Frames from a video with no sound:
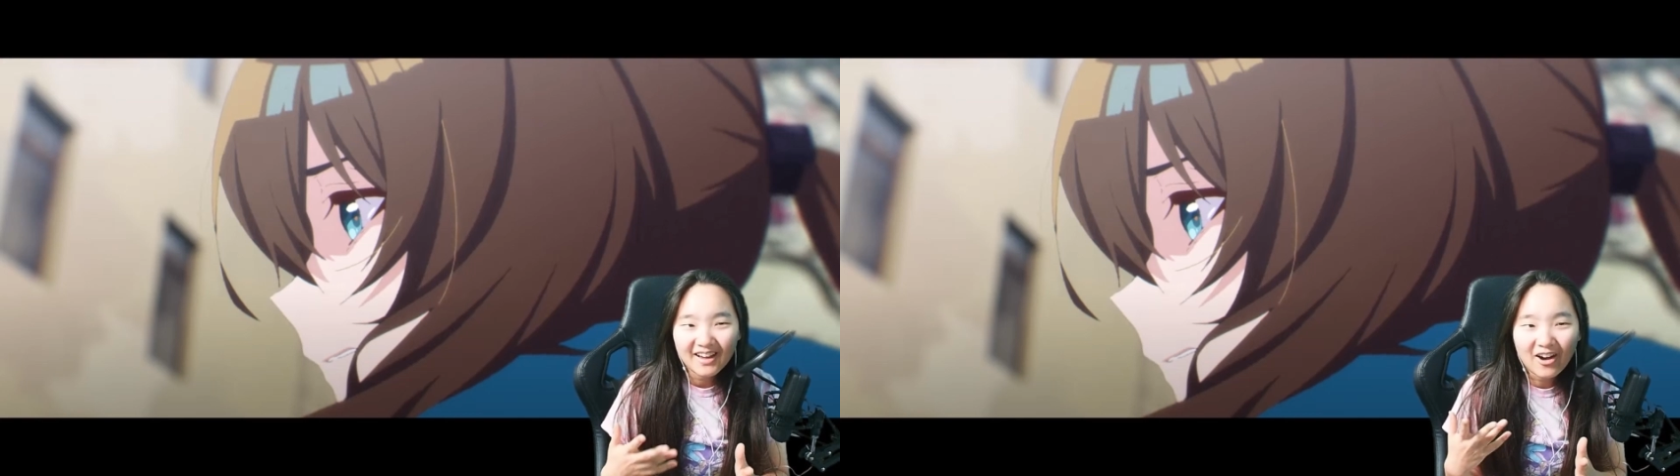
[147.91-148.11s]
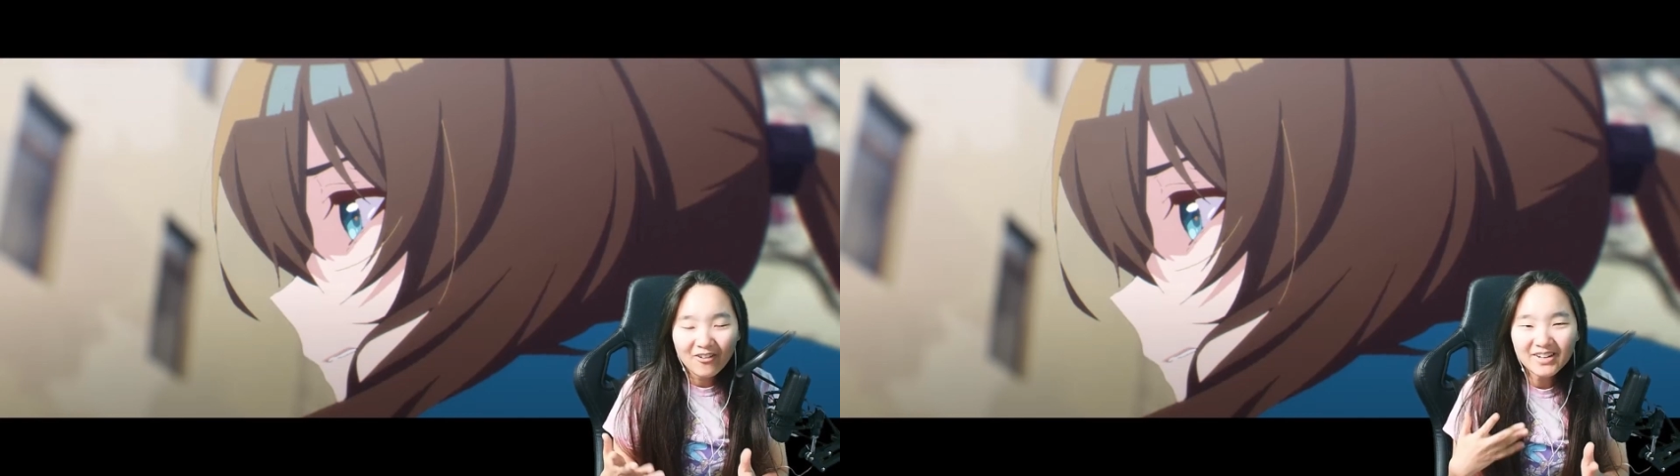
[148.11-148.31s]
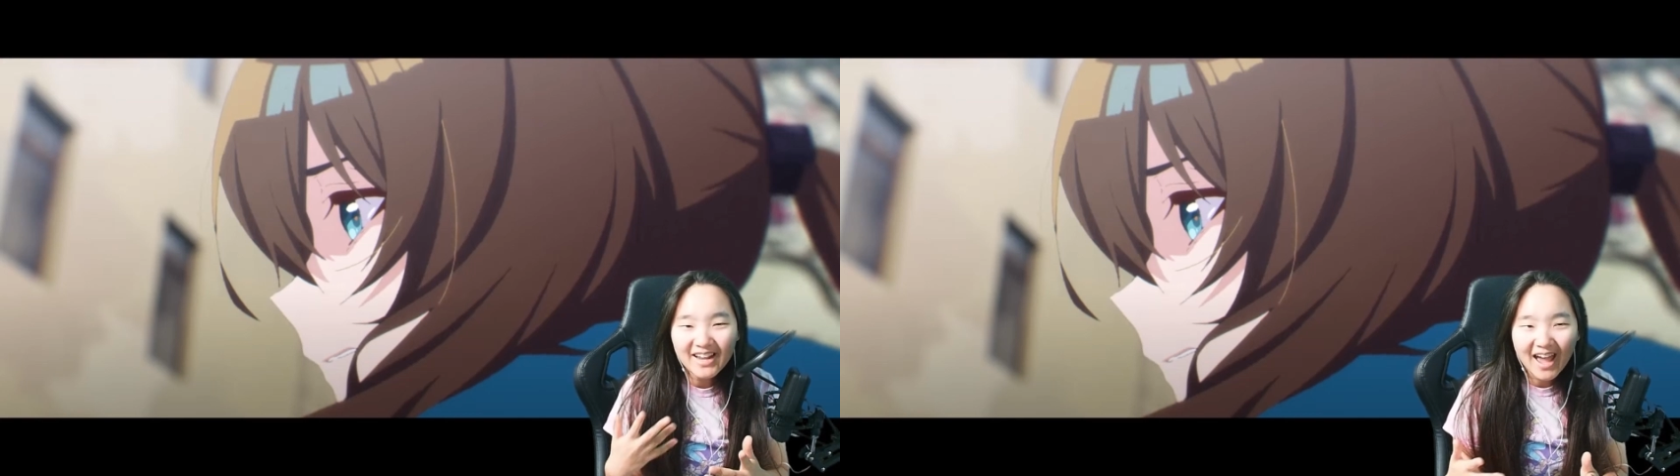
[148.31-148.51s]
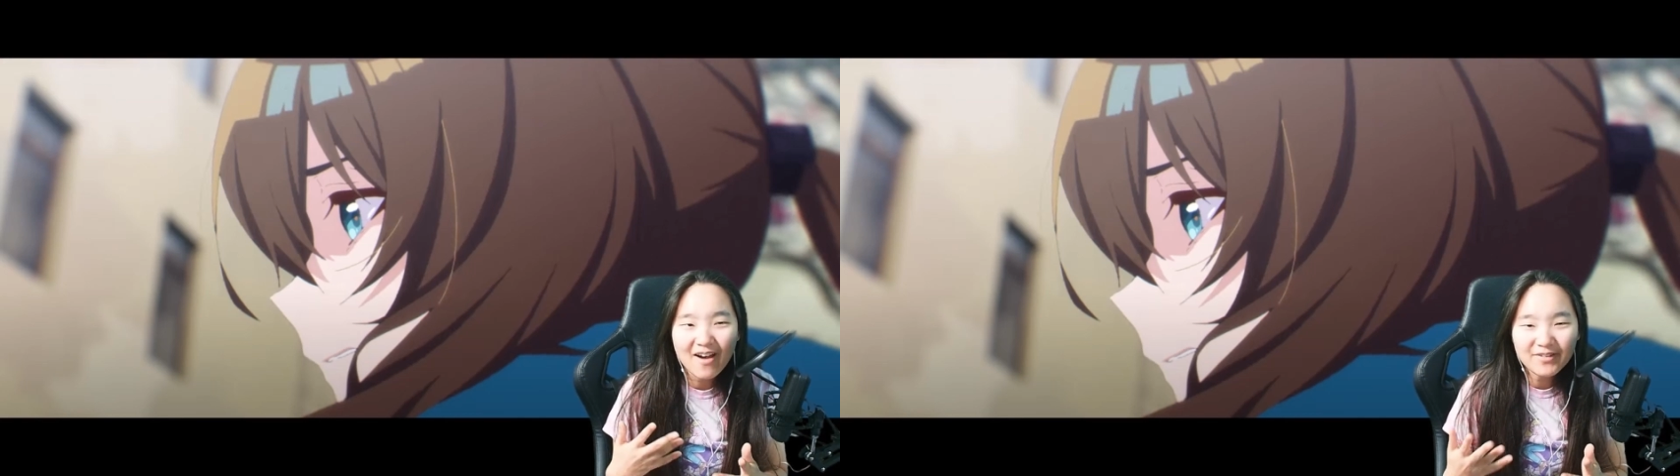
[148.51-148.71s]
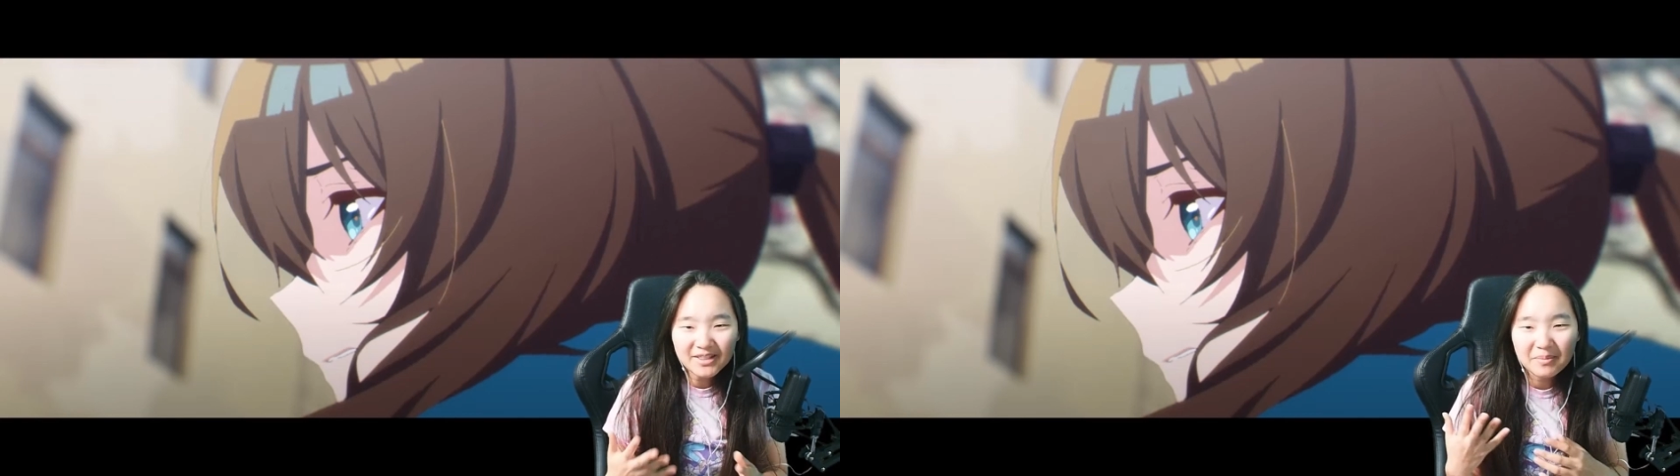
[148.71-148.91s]
already
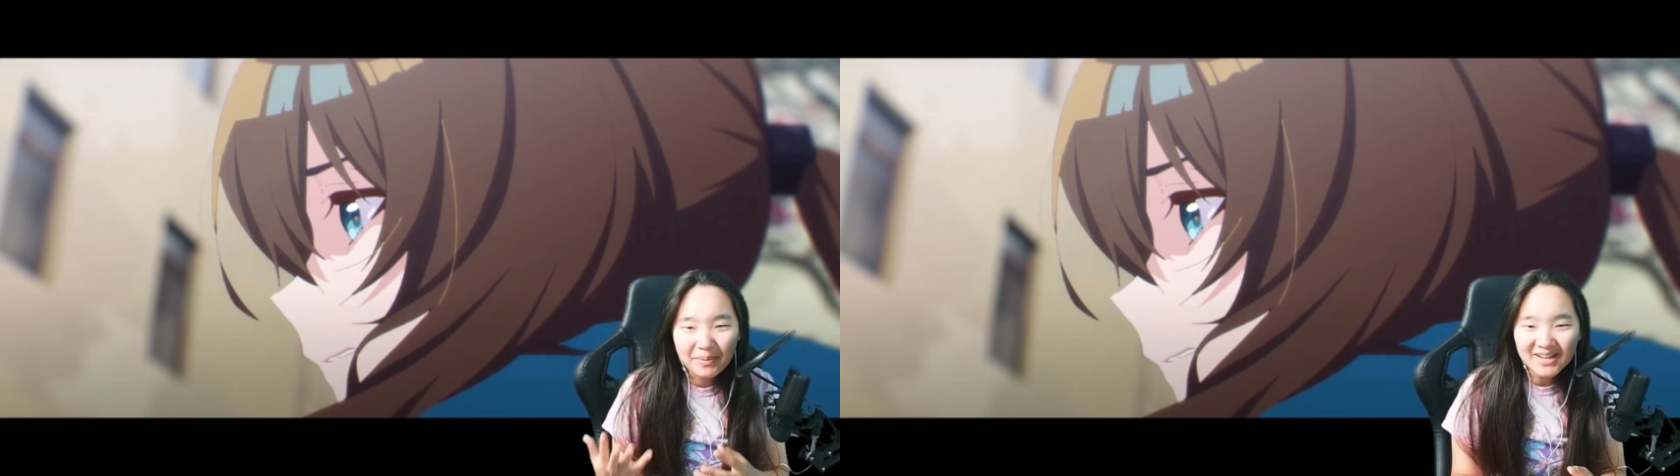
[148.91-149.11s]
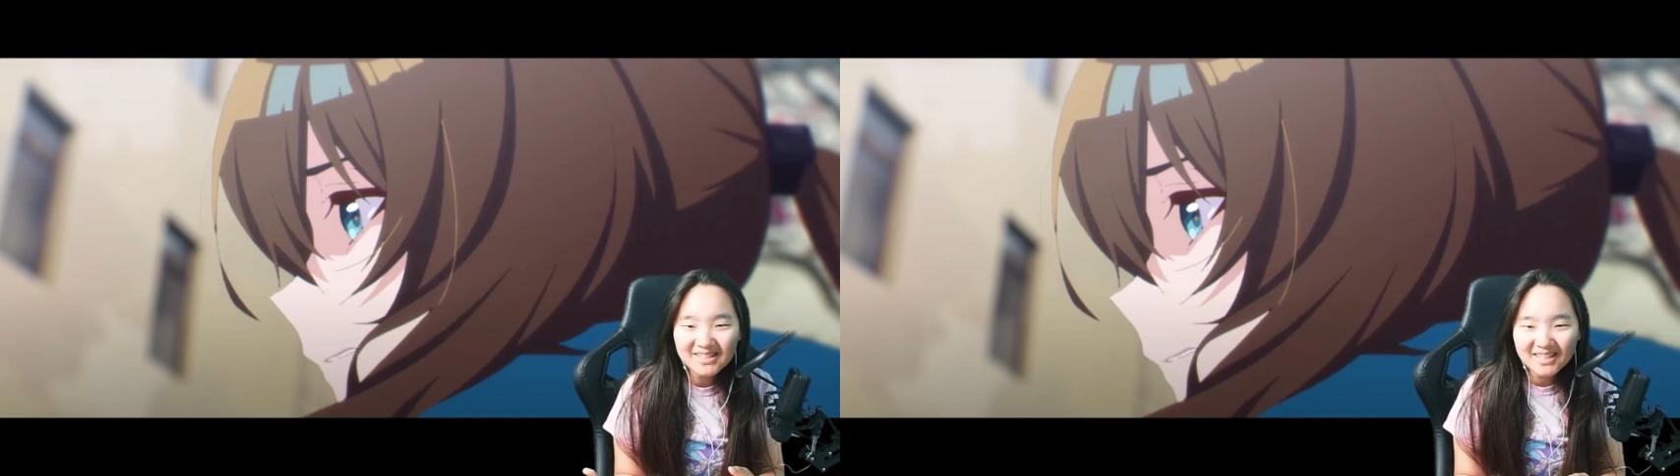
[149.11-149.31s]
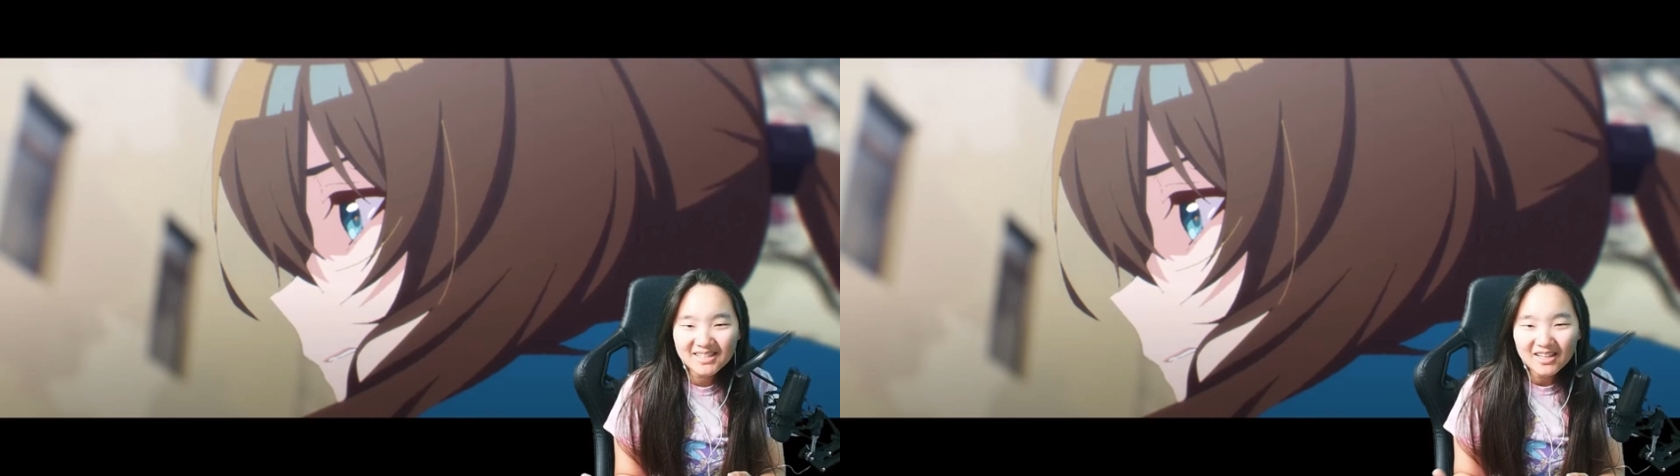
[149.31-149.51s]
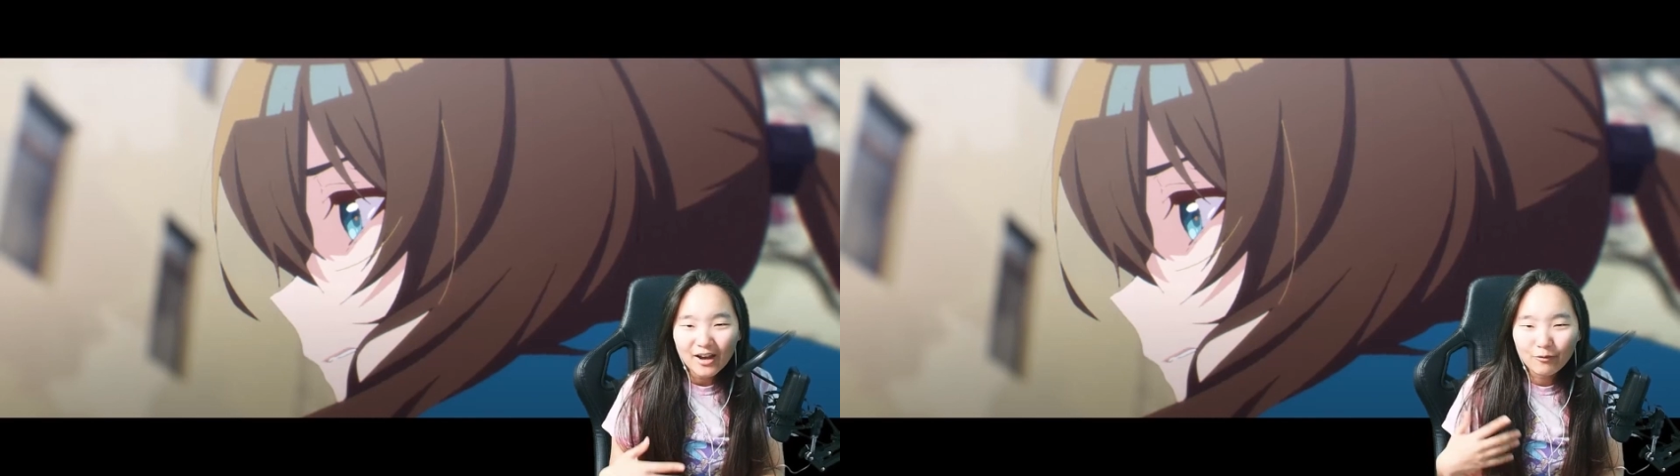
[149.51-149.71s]
having the basis